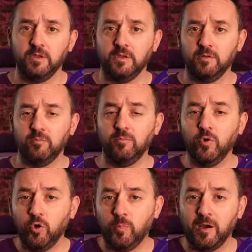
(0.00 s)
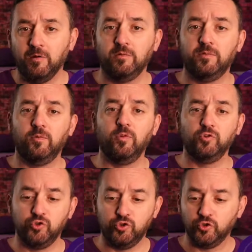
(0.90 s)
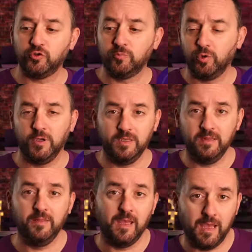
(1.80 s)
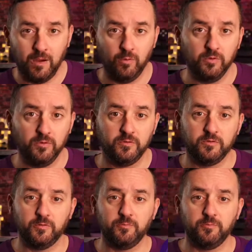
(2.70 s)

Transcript: More powerful than just putting in the hours.